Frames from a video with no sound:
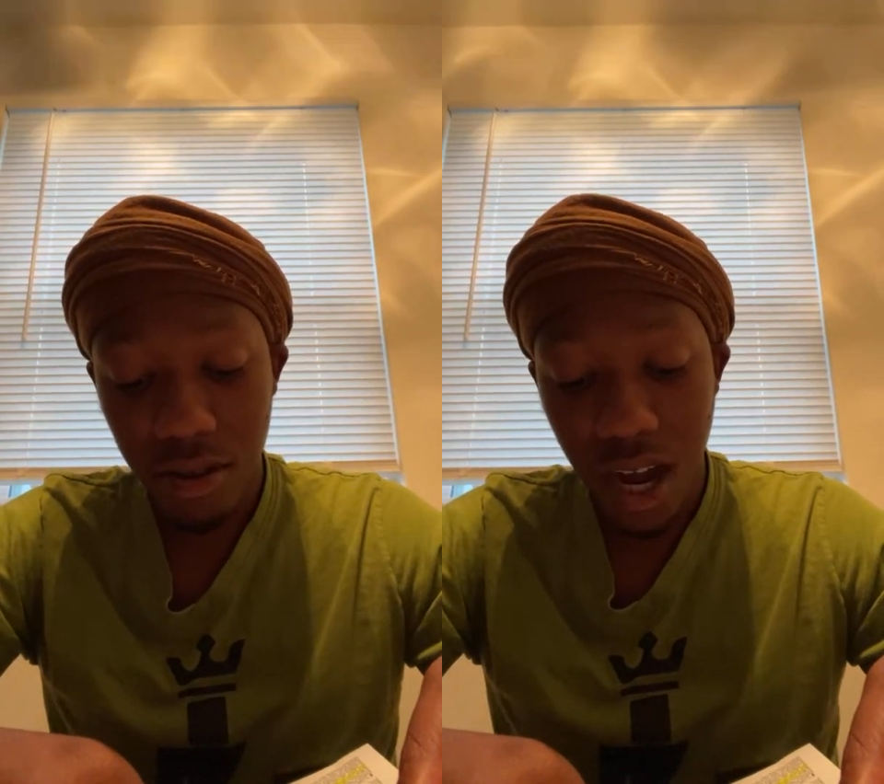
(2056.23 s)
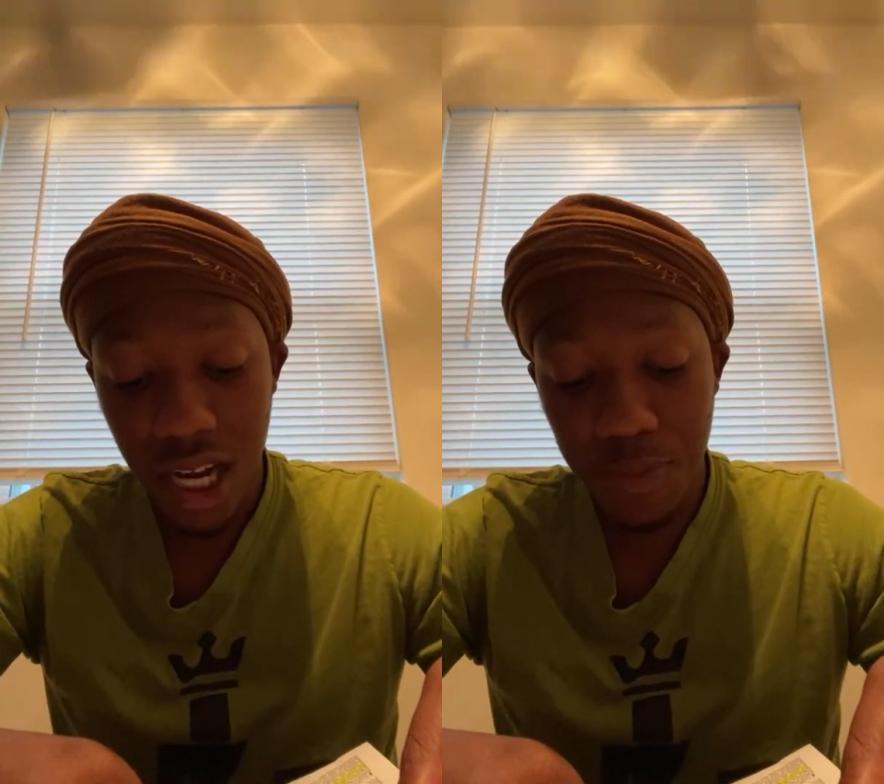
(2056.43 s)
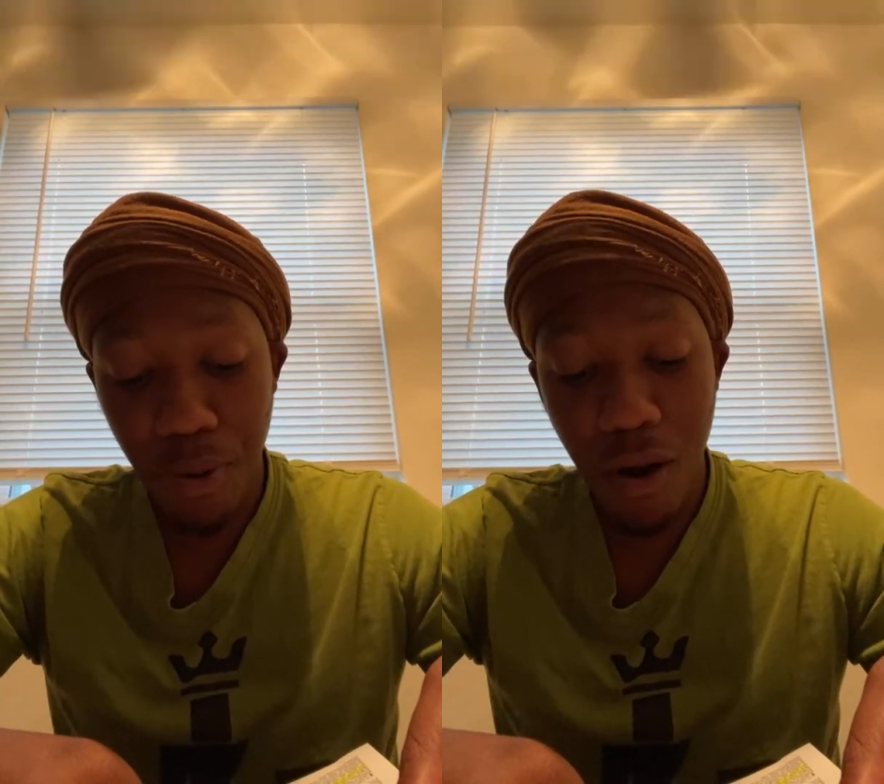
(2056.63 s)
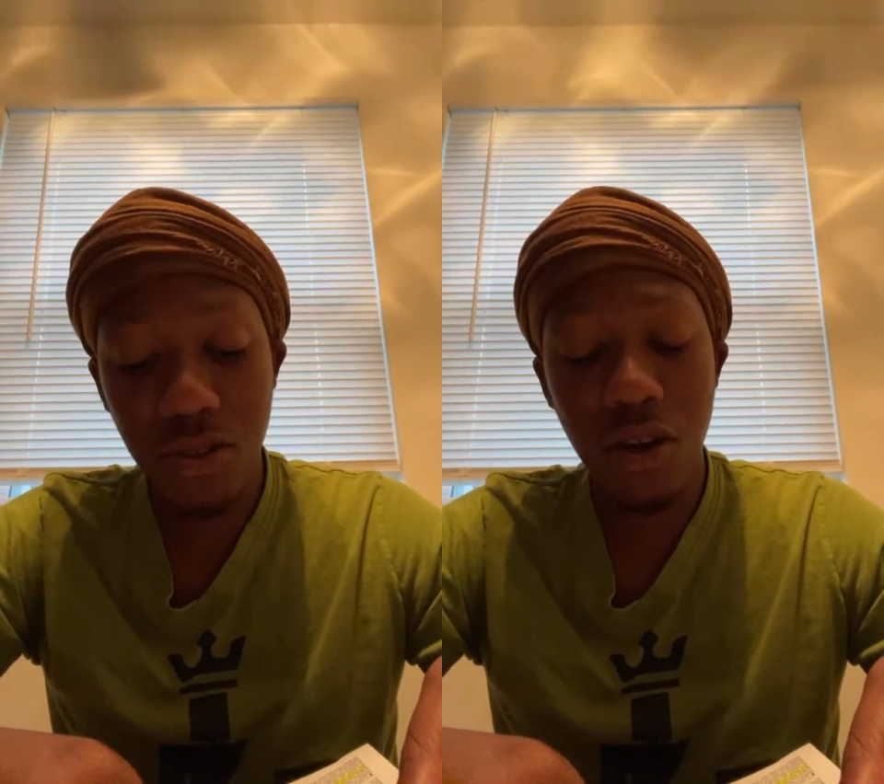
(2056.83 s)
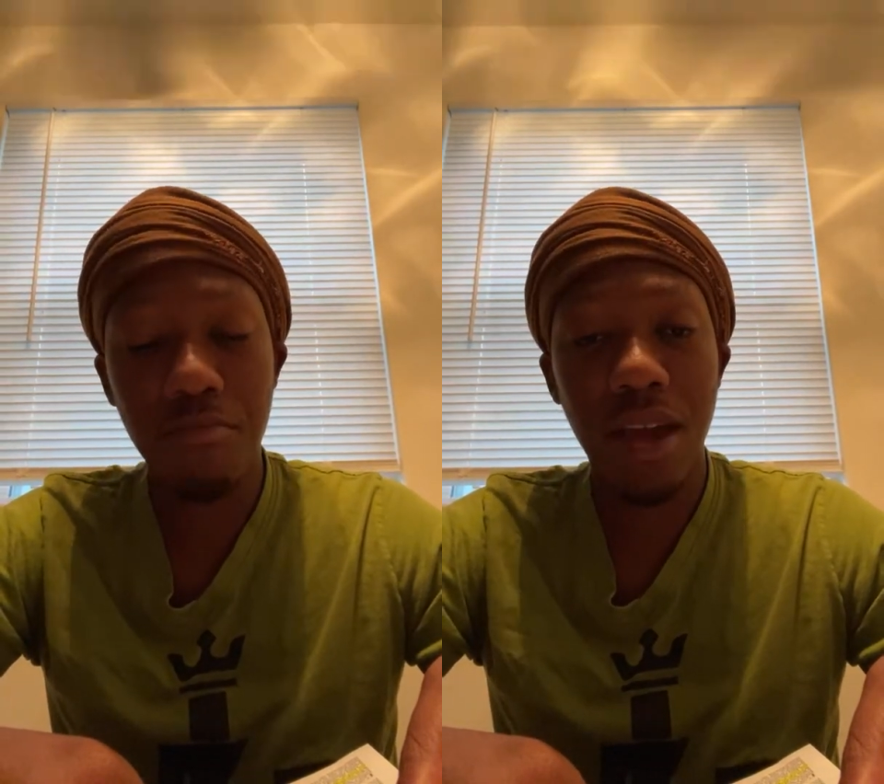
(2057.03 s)
Got his parts
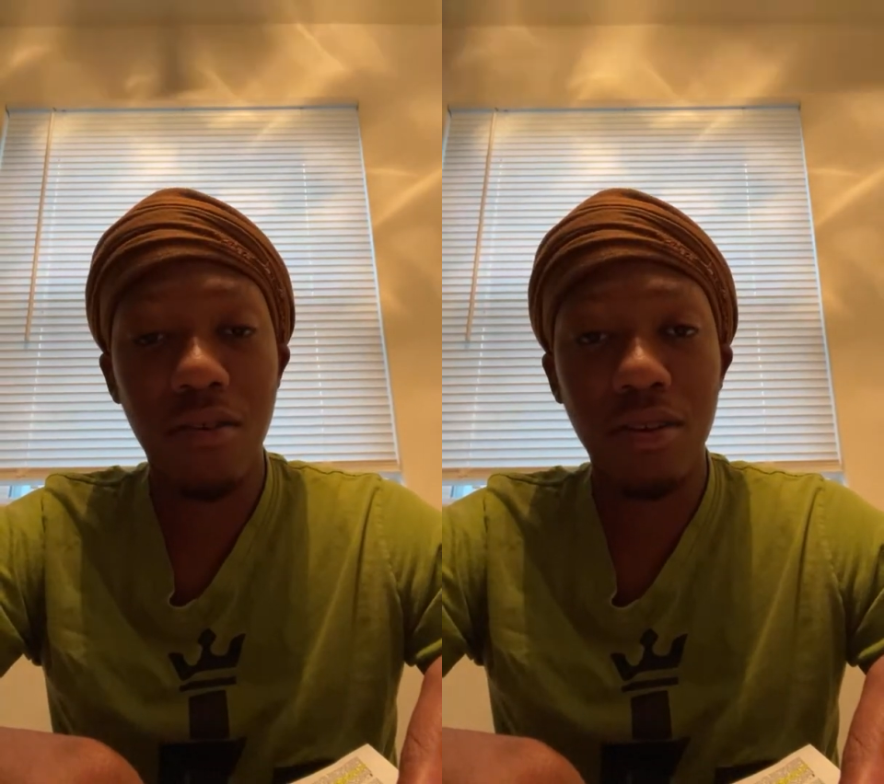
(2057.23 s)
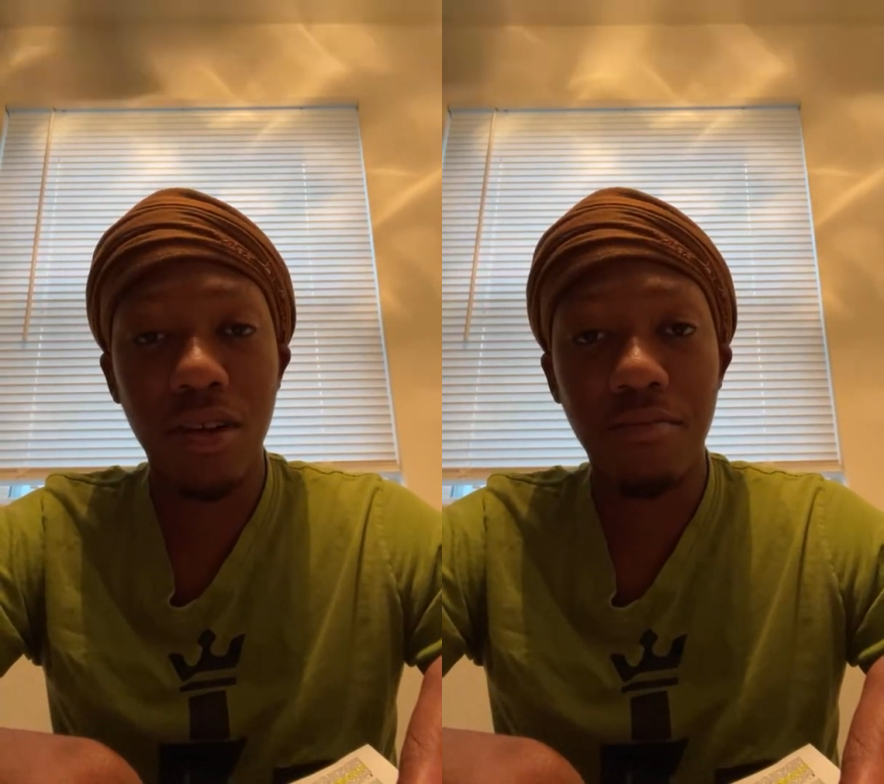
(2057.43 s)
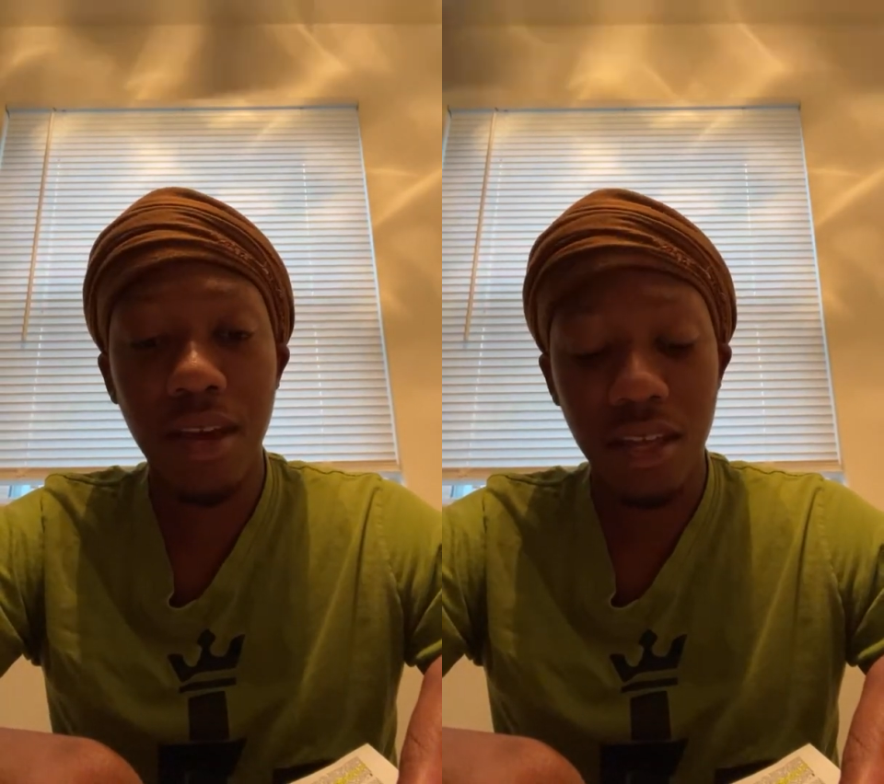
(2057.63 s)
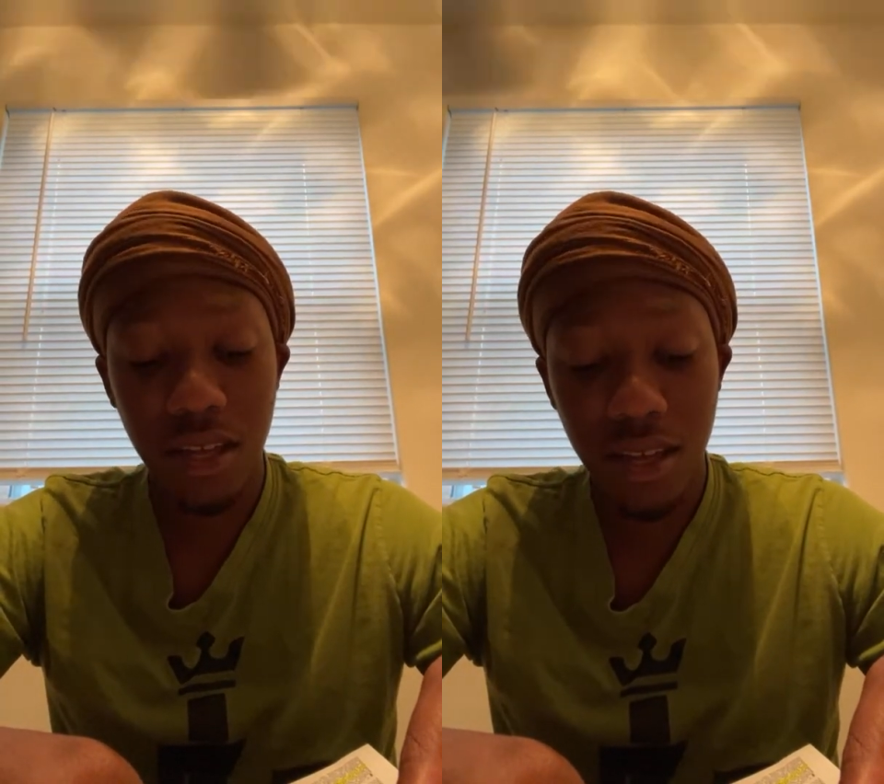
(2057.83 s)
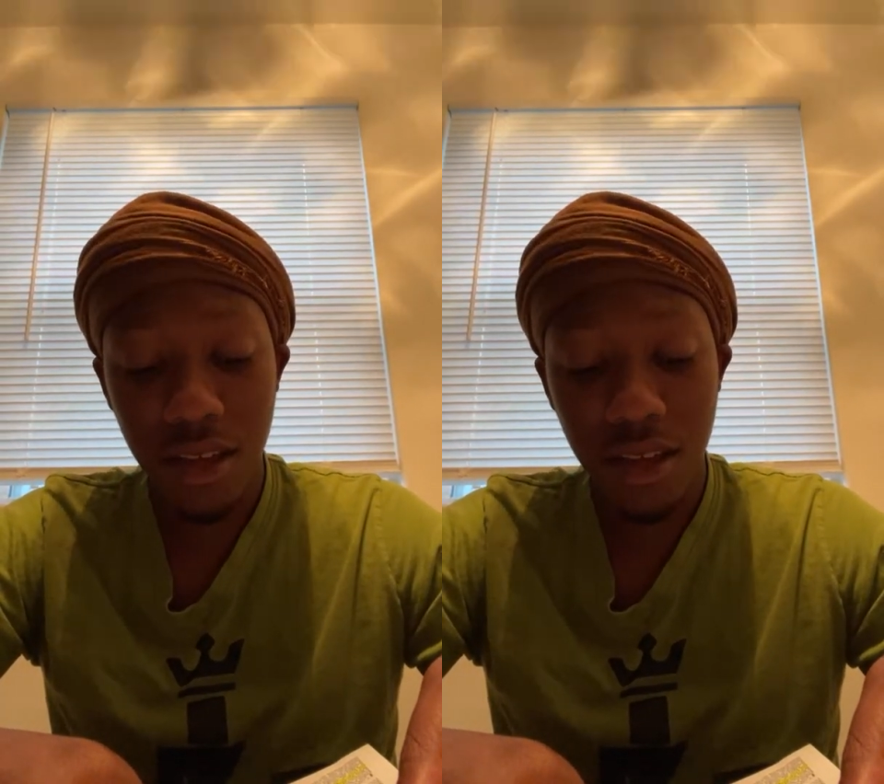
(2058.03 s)
all mangled up, man.